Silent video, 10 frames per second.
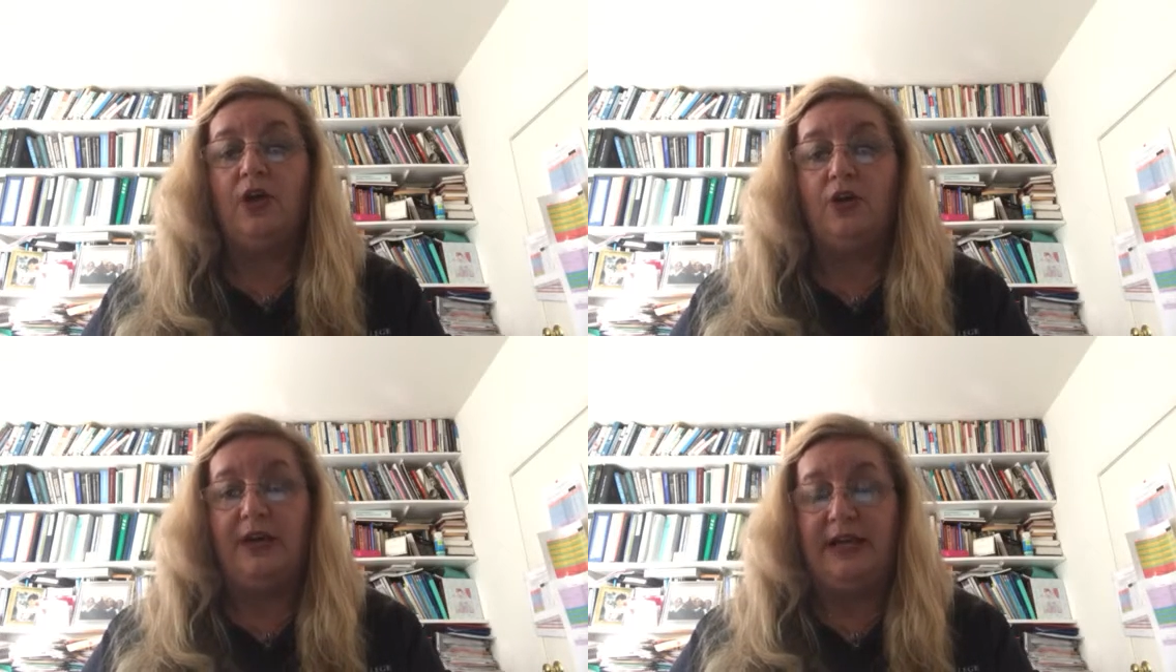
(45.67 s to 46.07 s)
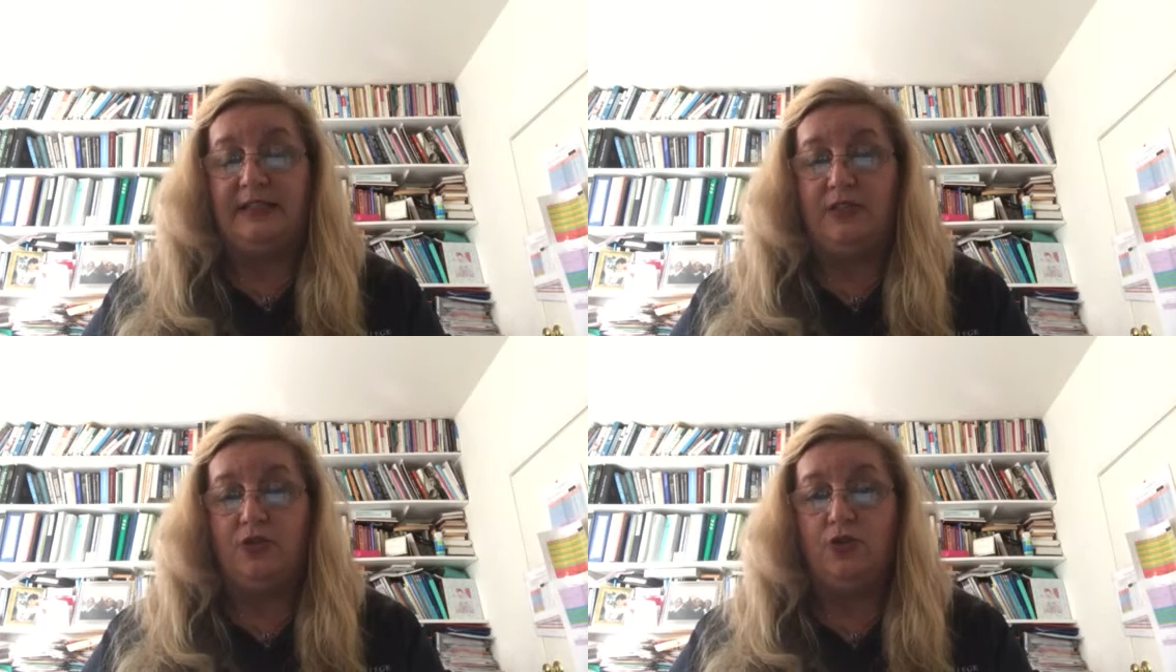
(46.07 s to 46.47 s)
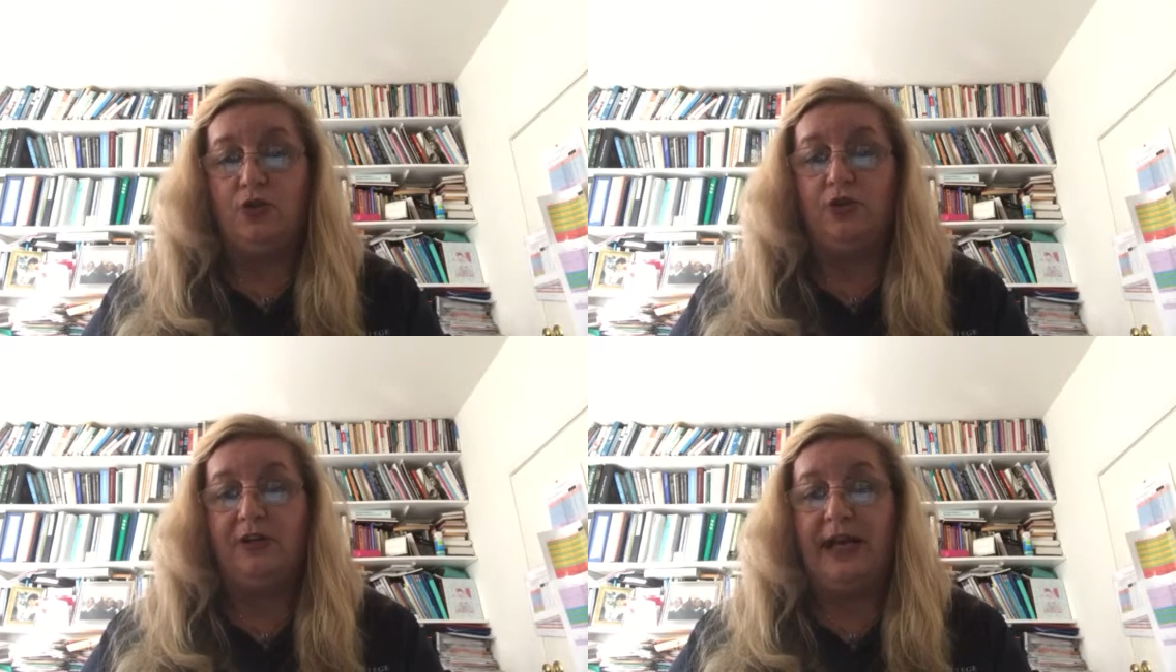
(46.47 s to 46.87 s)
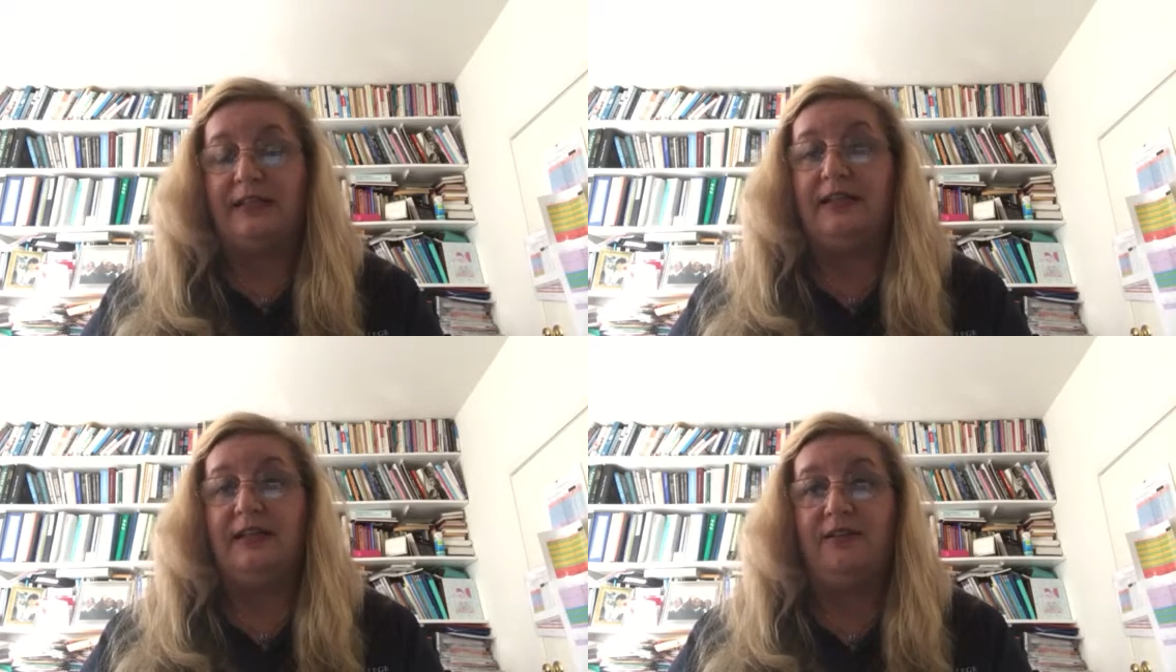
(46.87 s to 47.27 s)
connected to
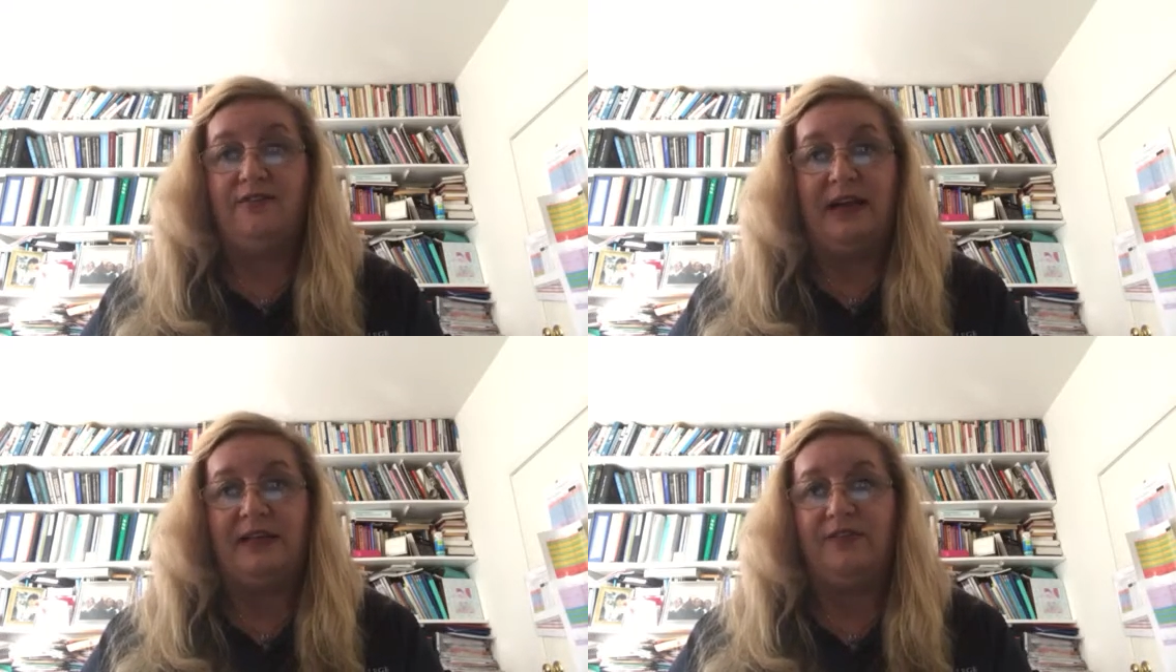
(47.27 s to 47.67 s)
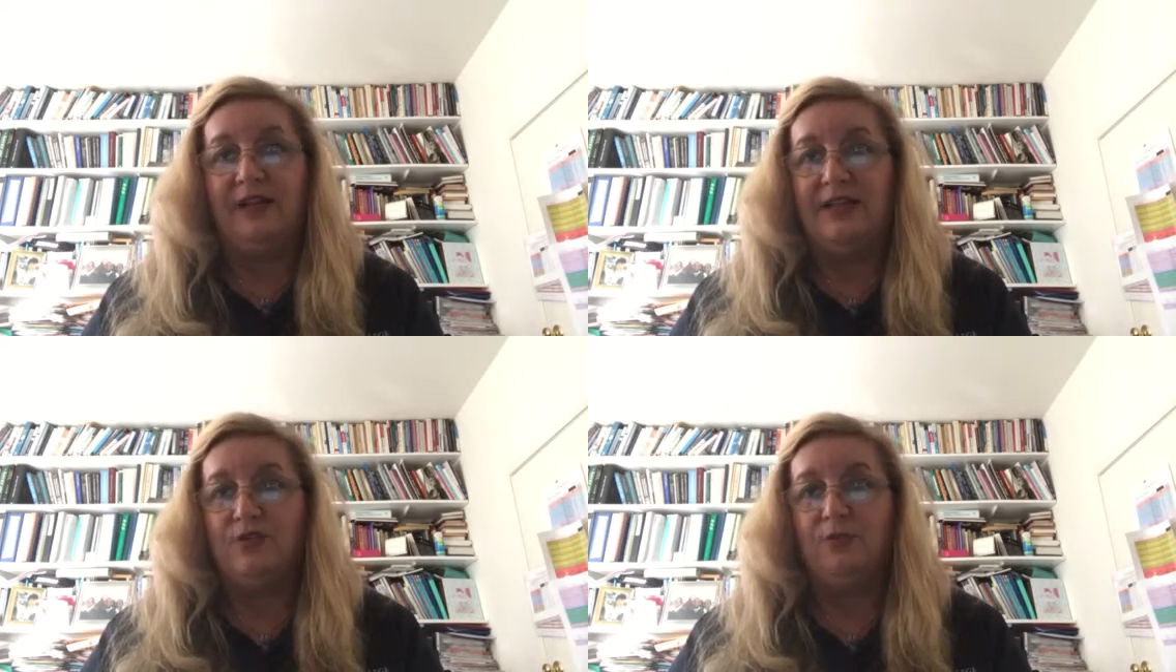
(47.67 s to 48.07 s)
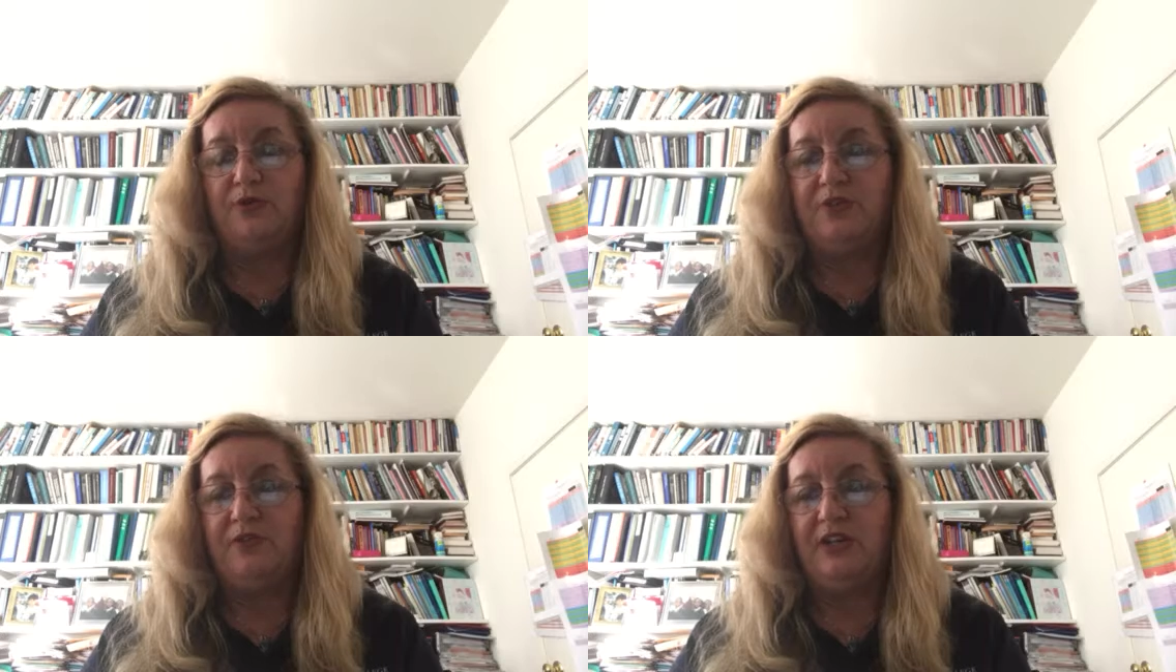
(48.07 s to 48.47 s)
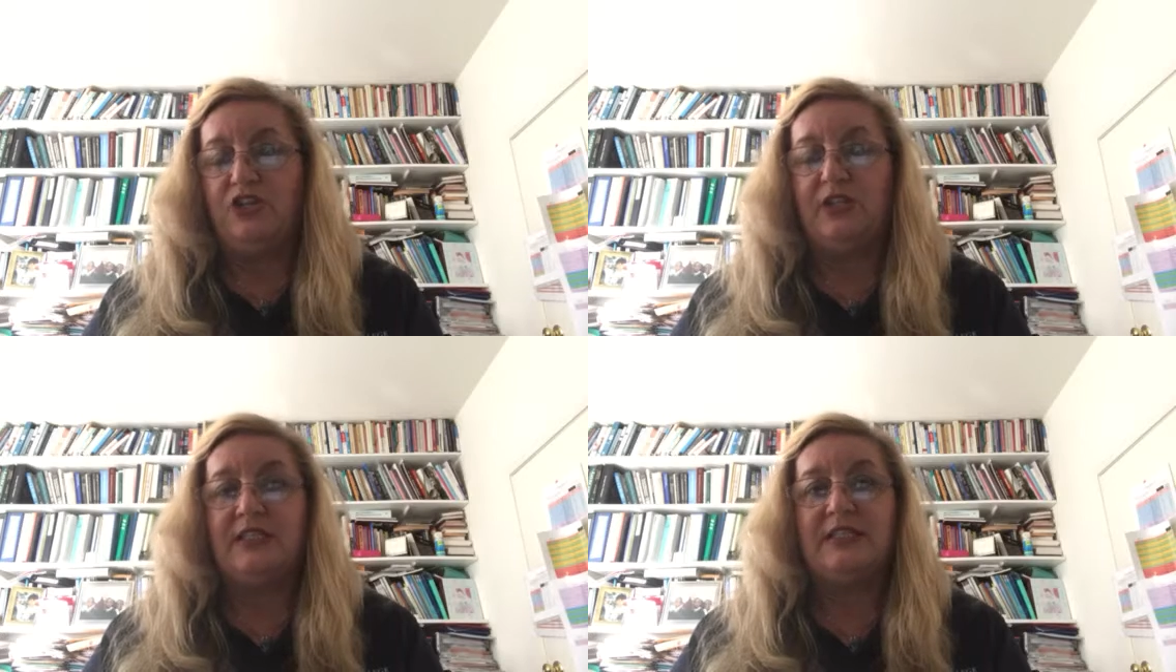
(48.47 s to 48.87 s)
conducting effective classroom
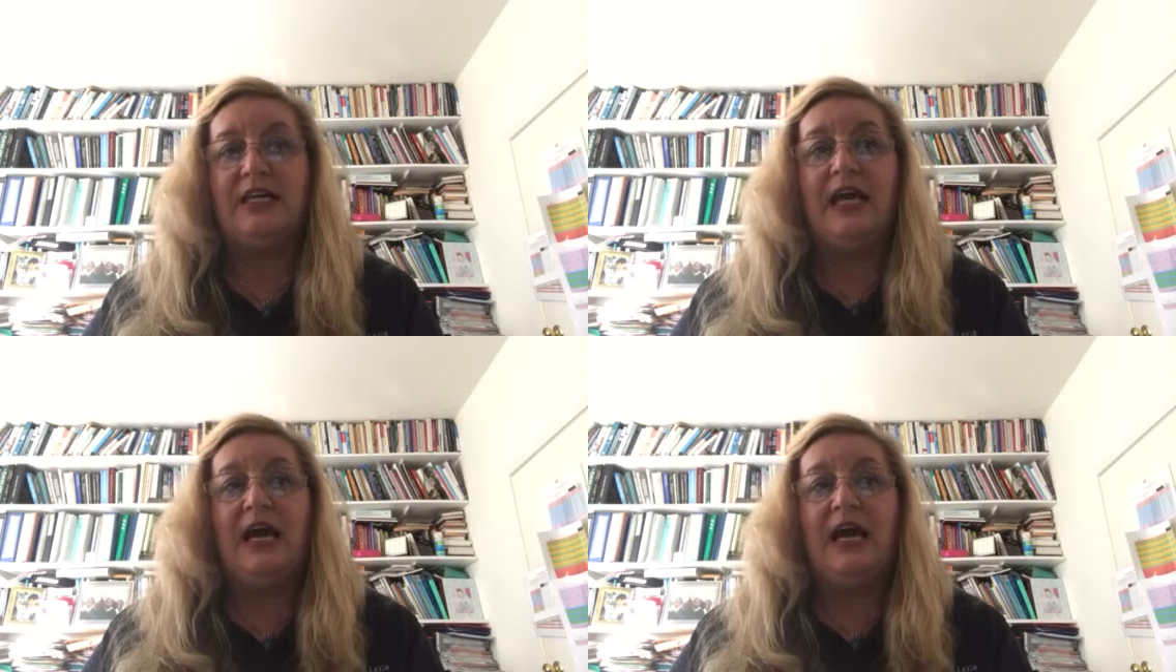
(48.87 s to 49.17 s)
observations.